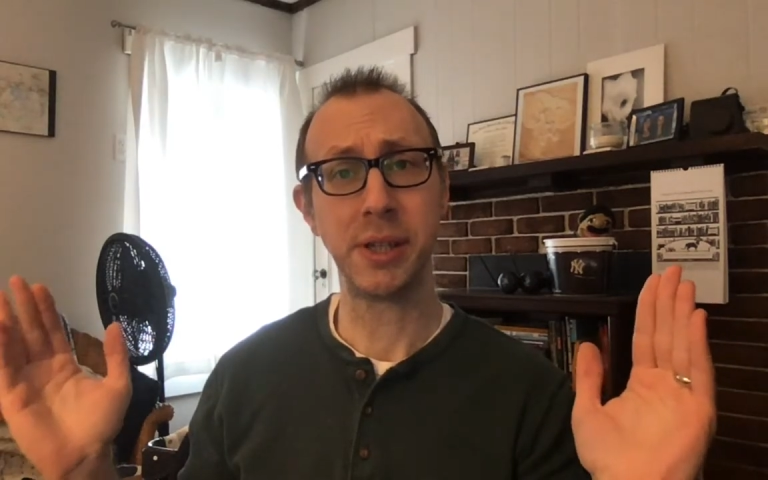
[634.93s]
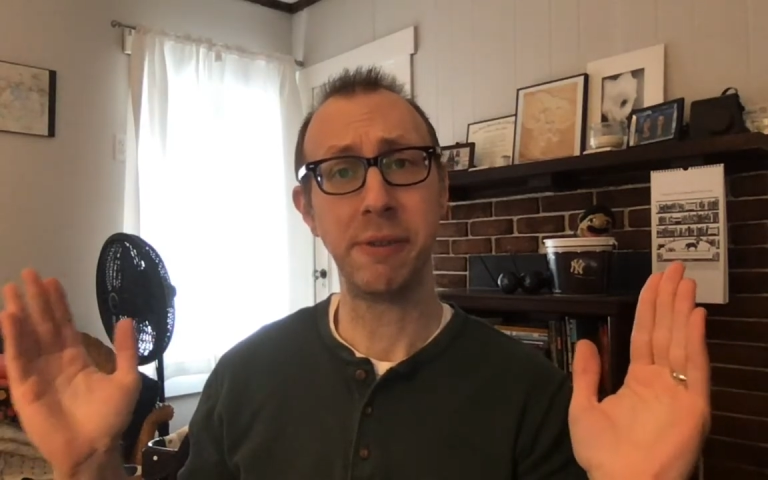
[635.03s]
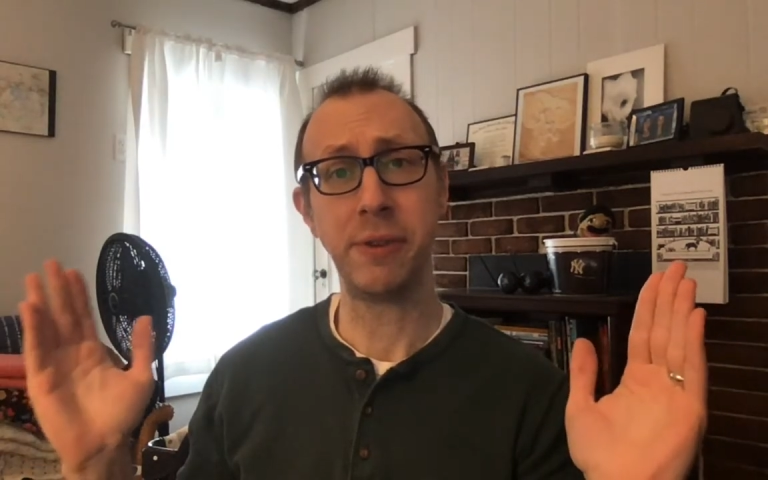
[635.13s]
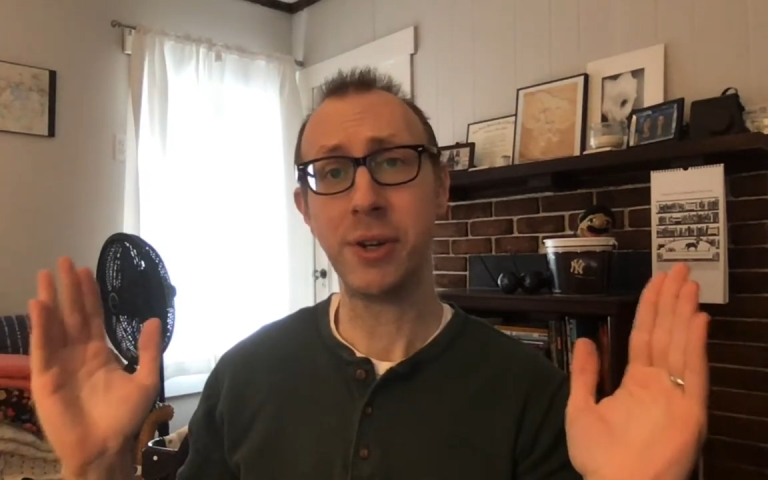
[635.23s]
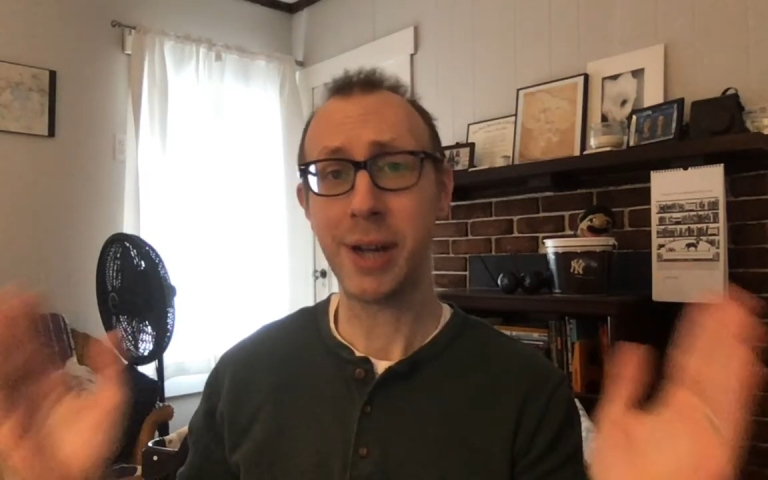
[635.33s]

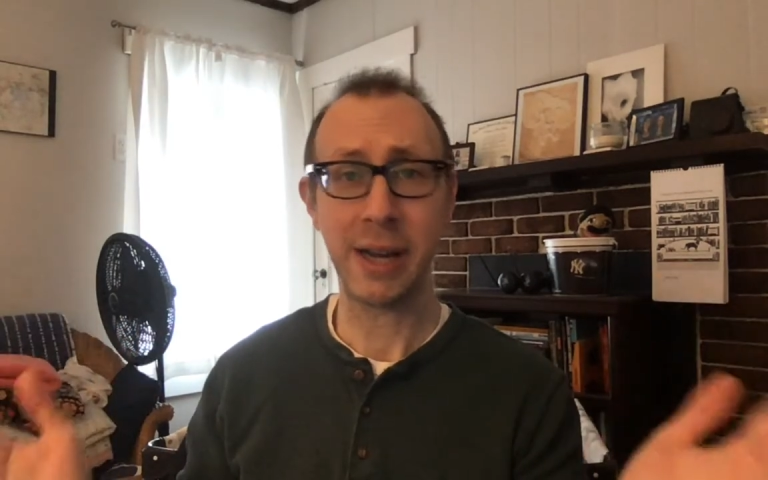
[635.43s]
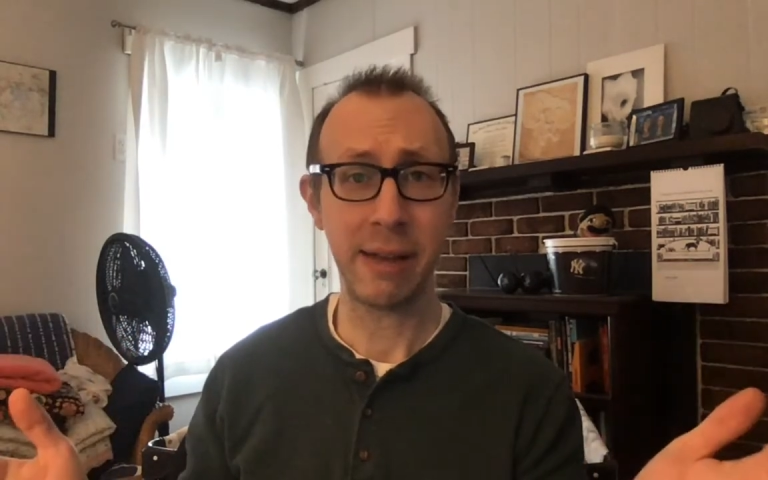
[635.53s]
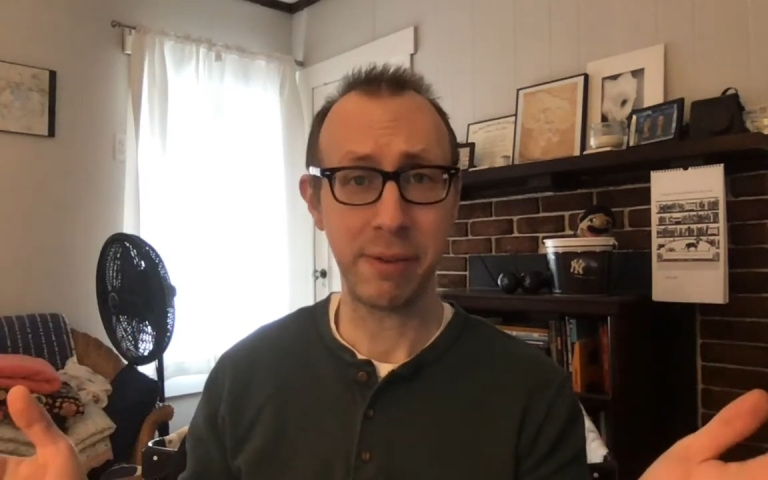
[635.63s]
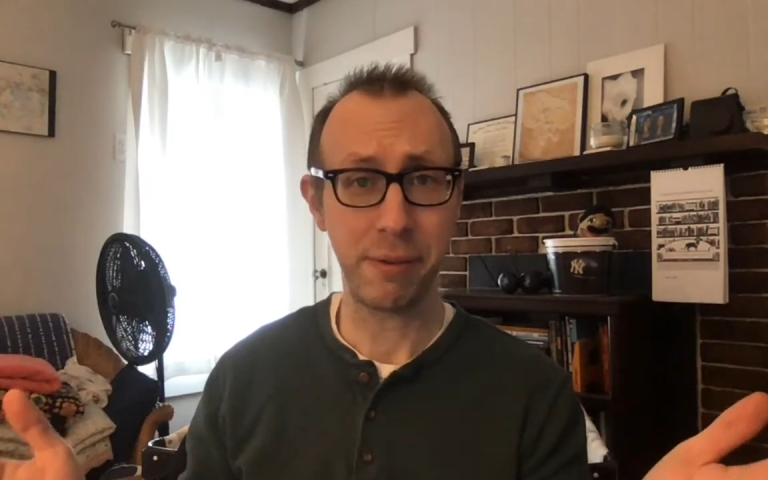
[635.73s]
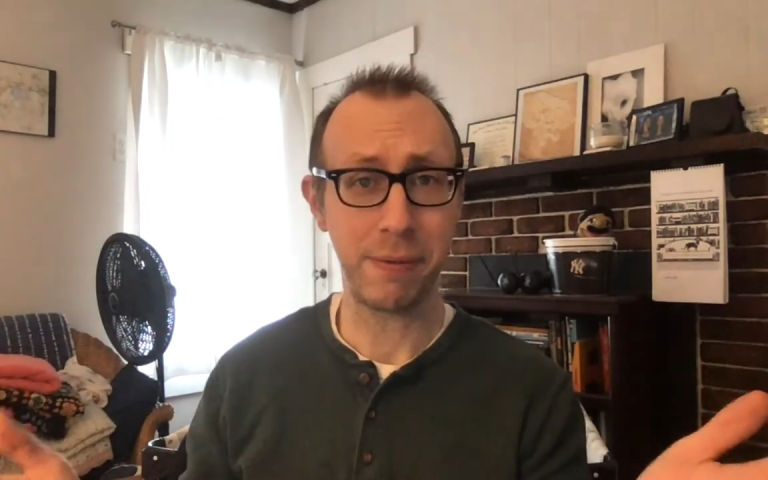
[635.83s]
"If you're not
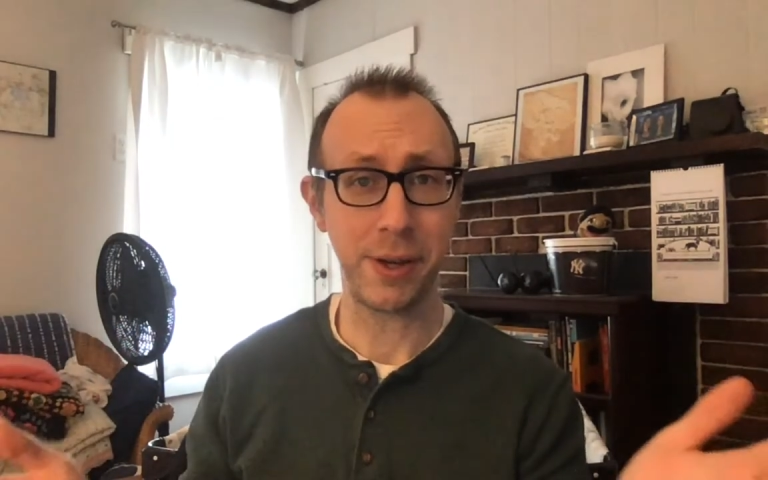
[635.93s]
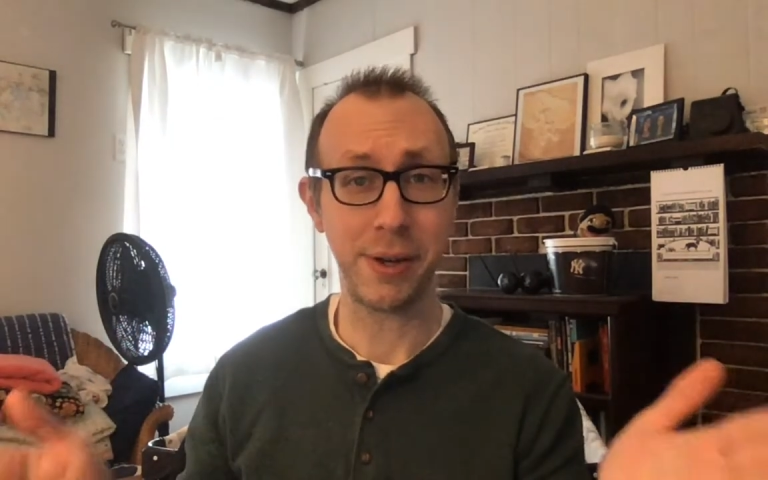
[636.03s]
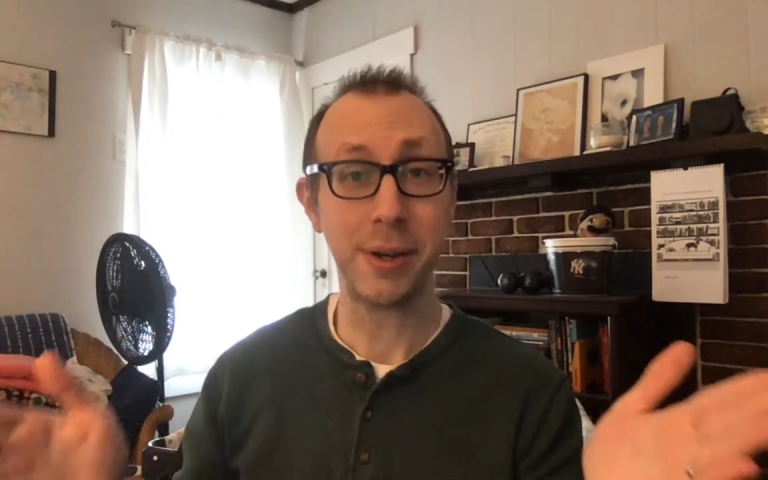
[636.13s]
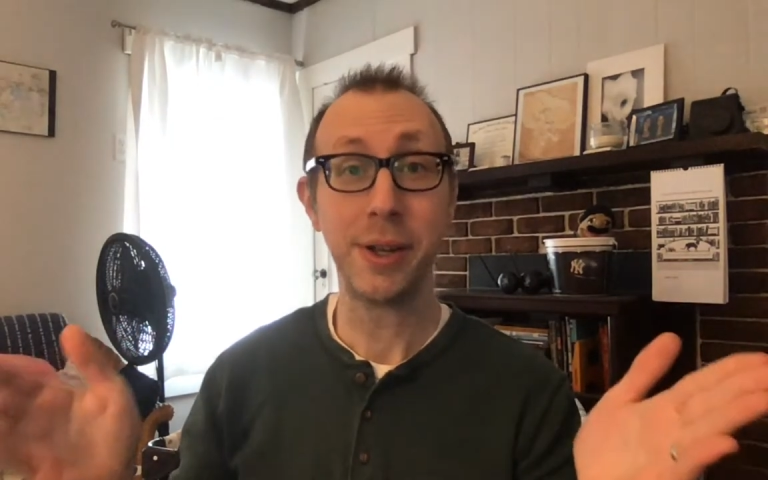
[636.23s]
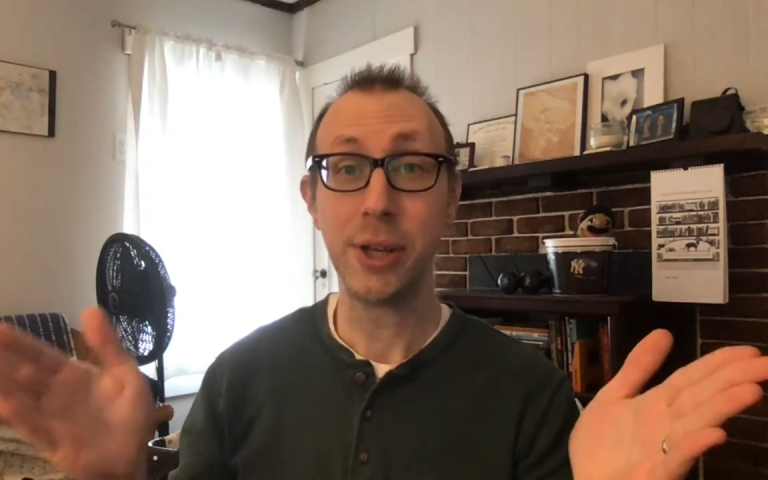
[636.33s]
having fun,